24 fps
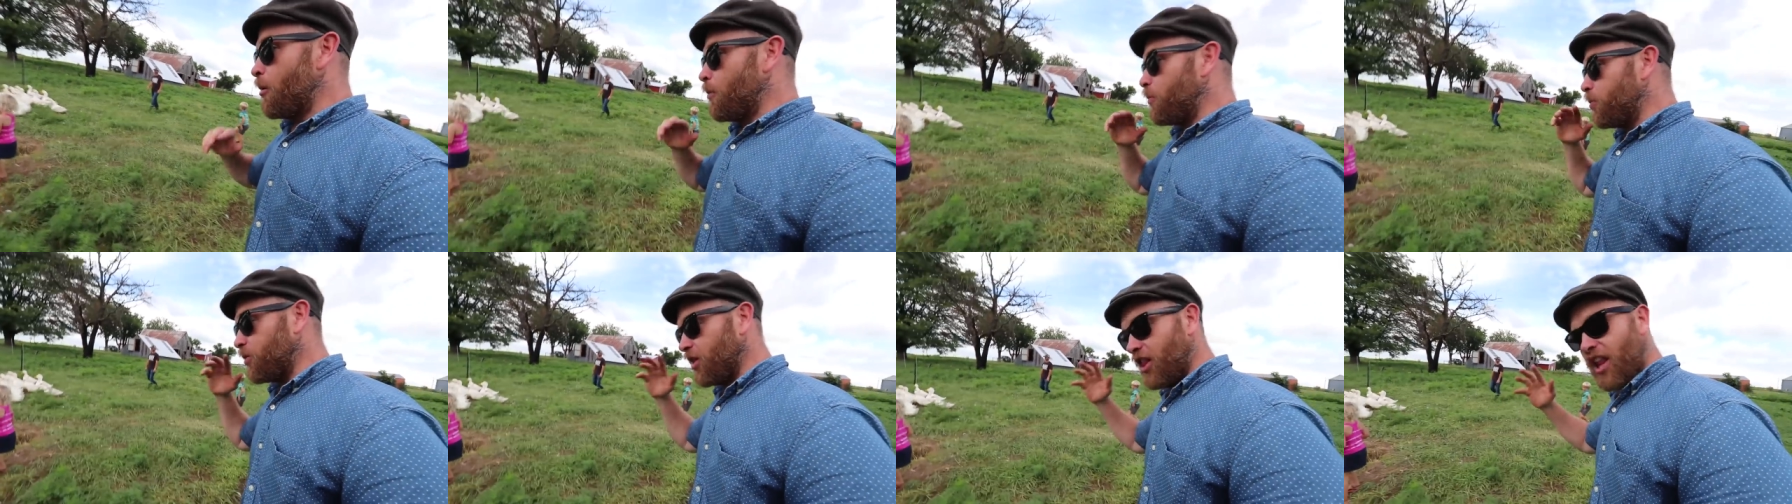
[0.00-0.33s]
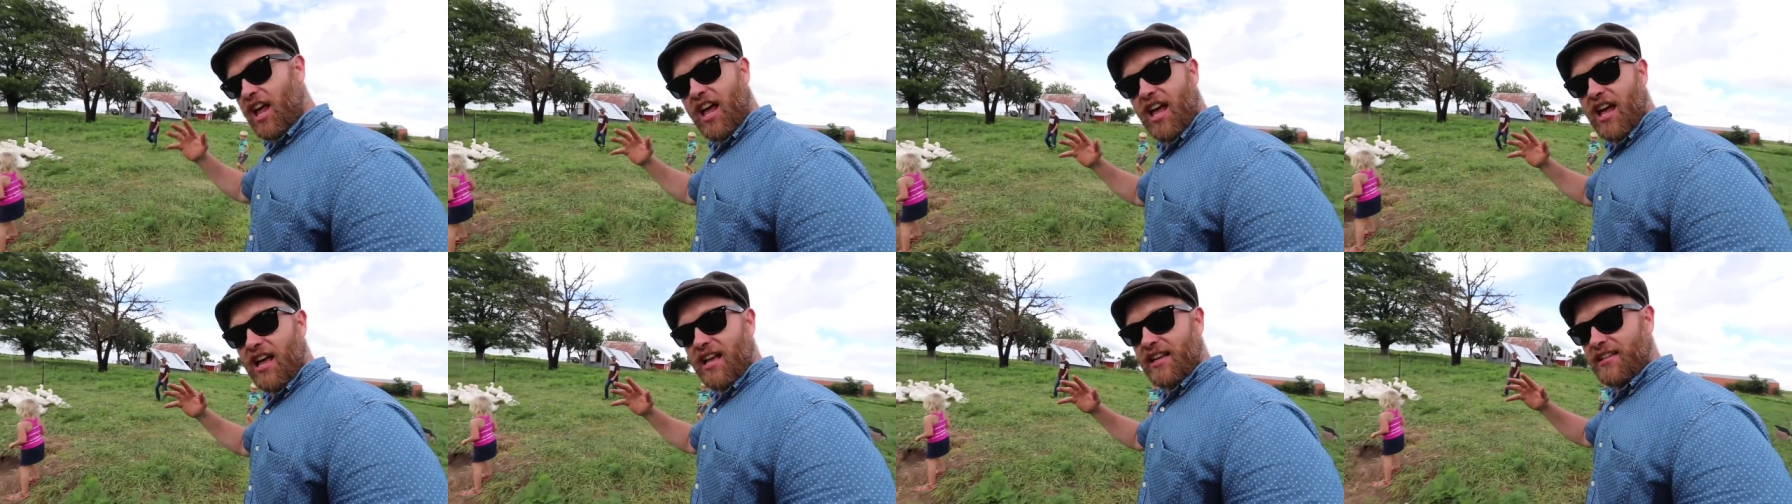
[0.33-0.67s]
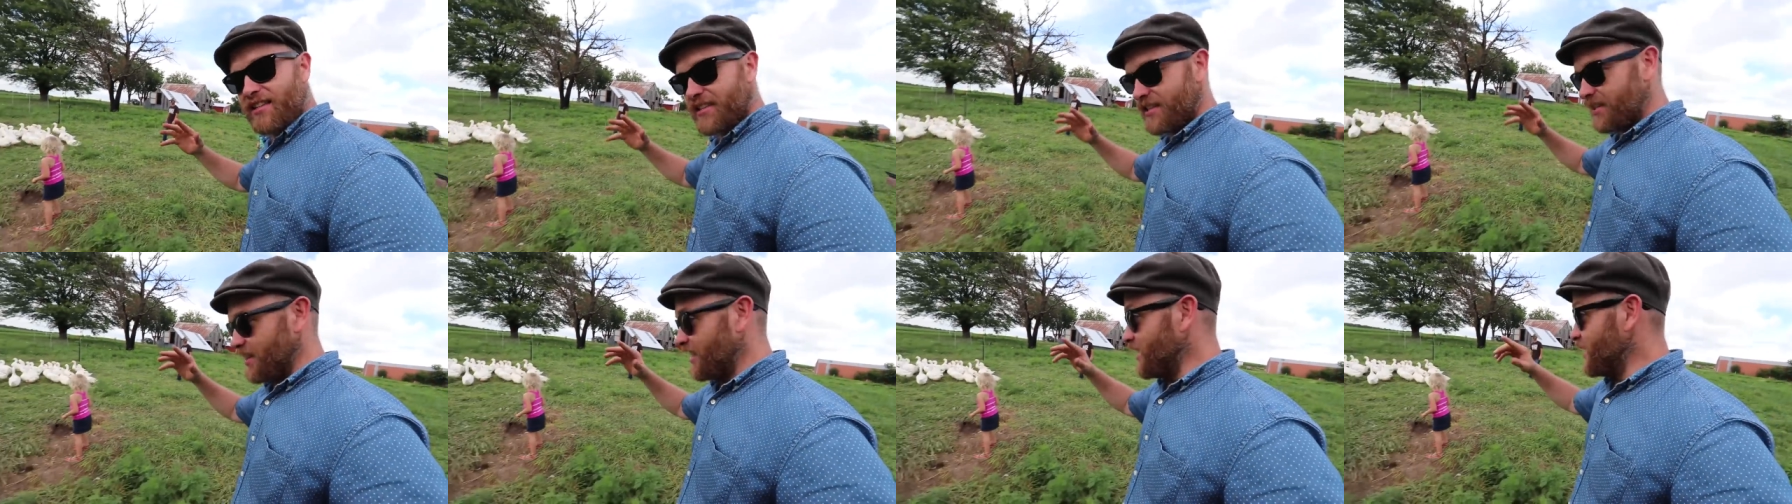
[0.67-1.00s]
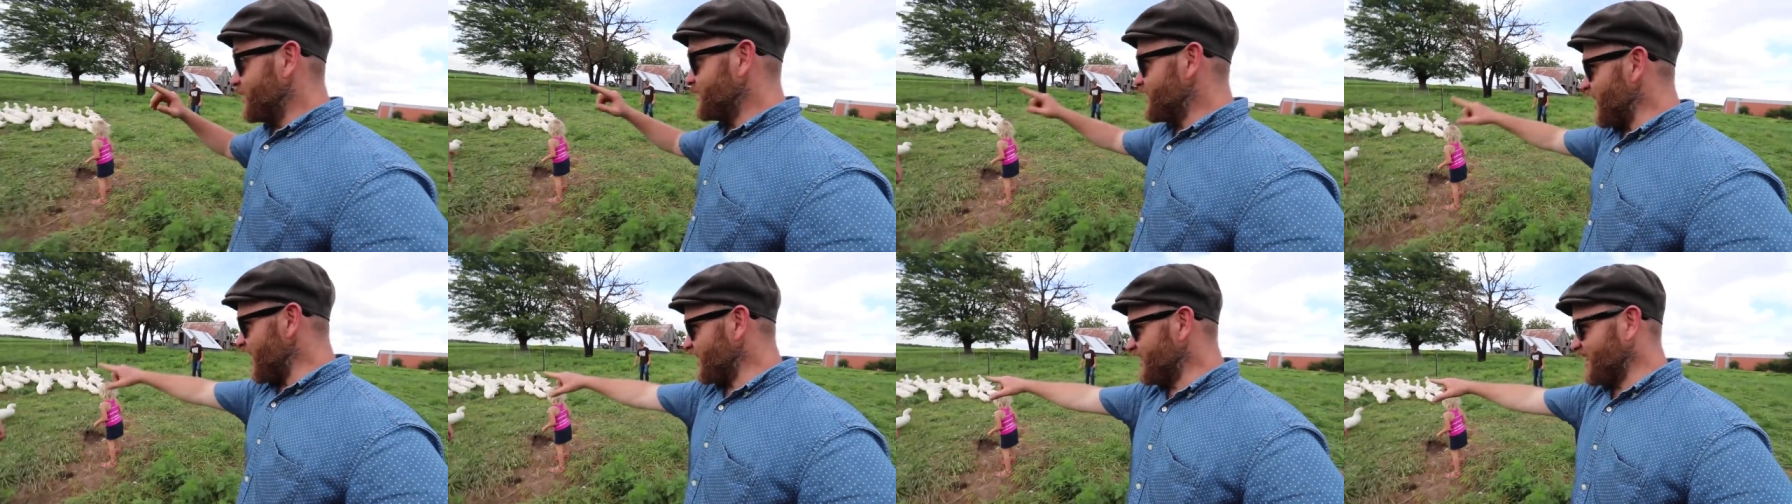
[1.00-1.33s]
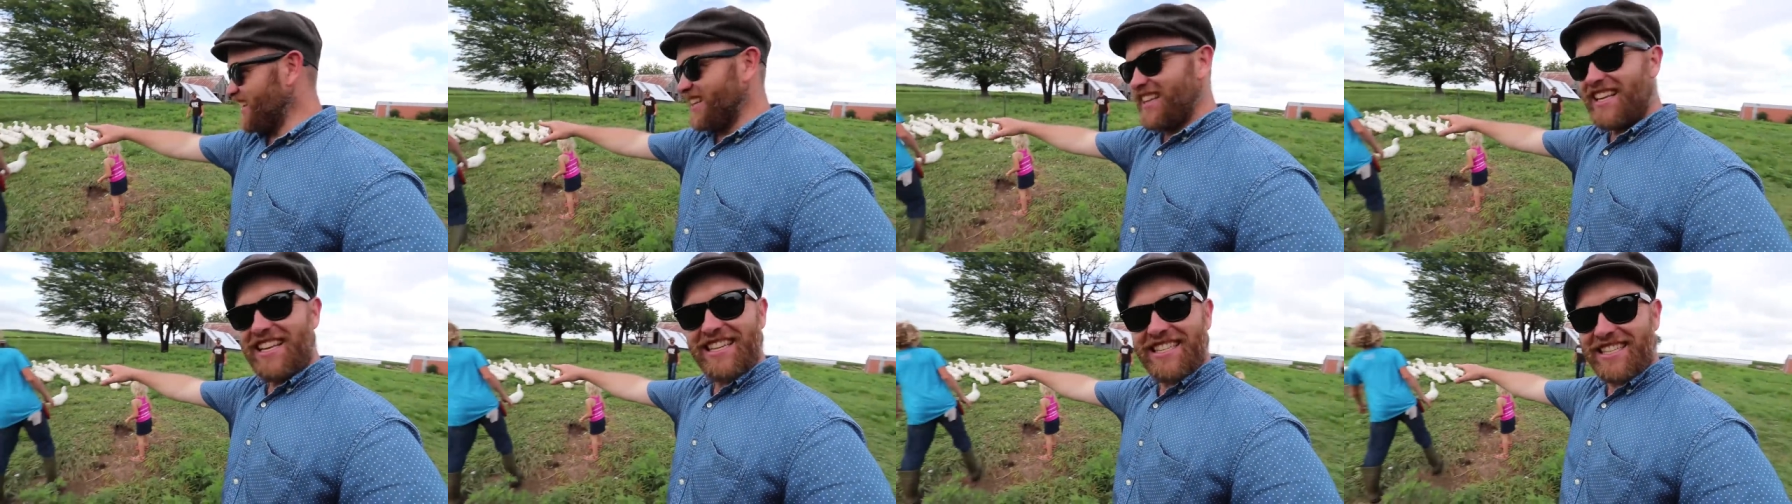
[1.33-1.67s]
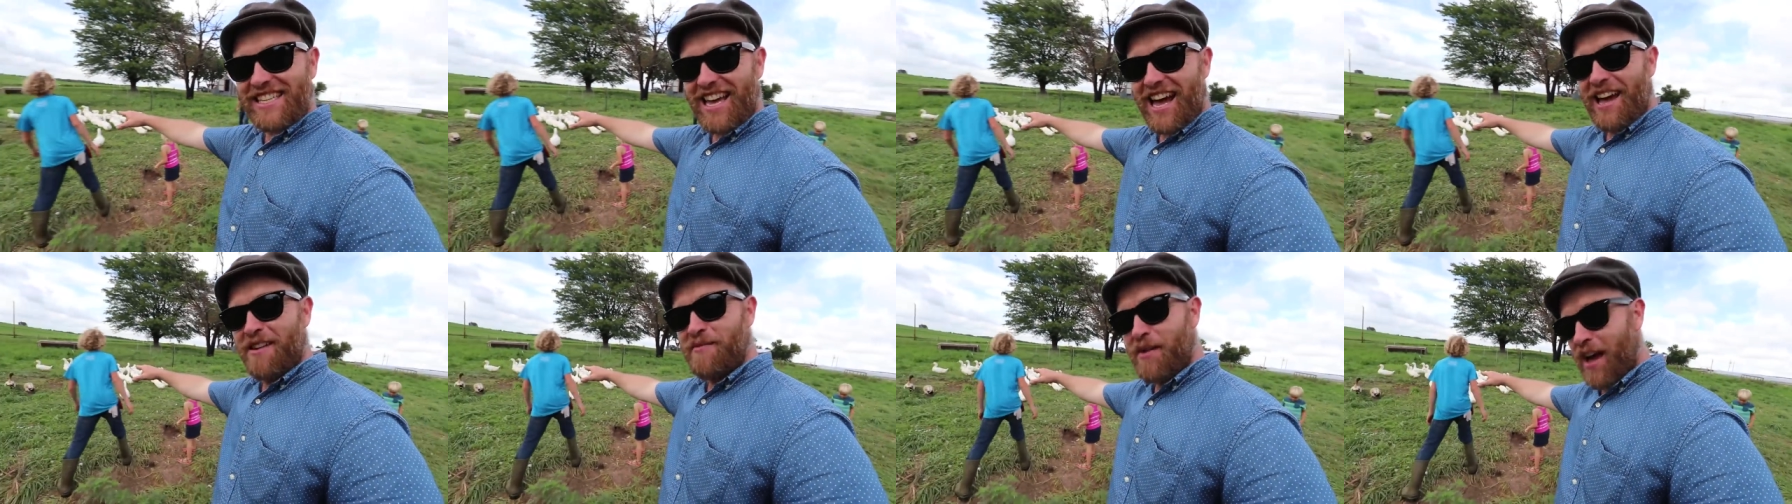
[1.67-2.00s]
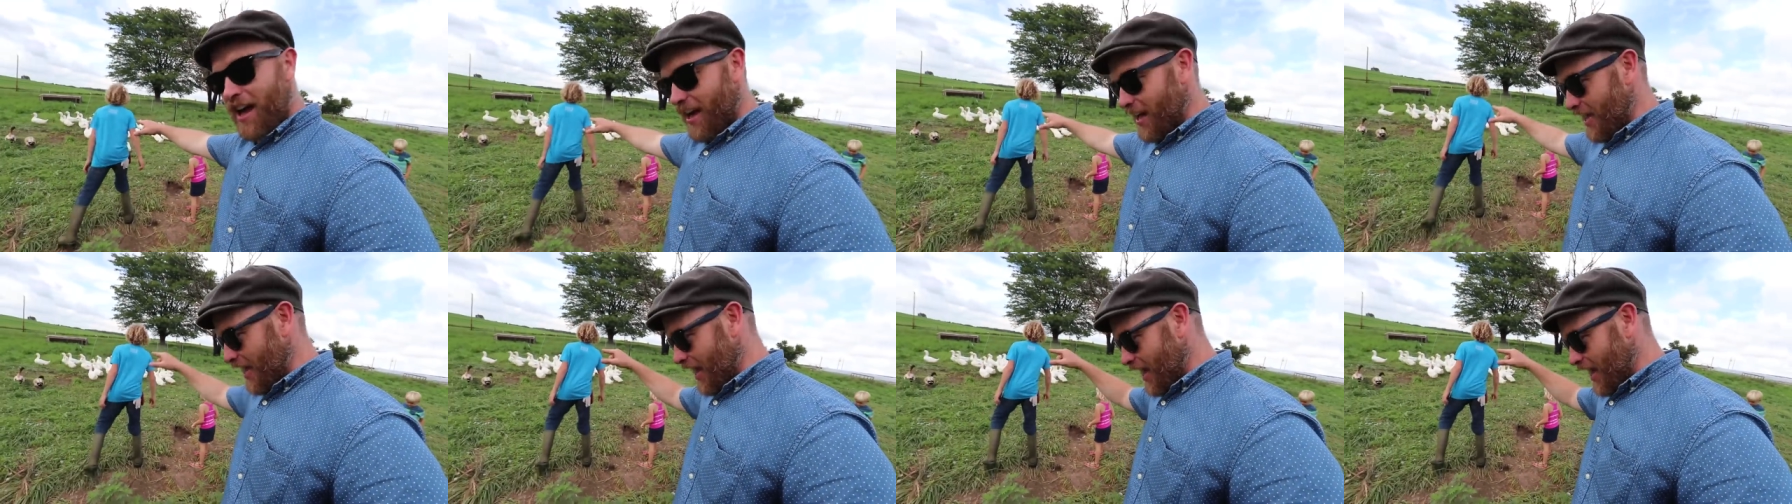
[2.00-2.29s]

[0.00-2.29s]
Plus, talk to this guy about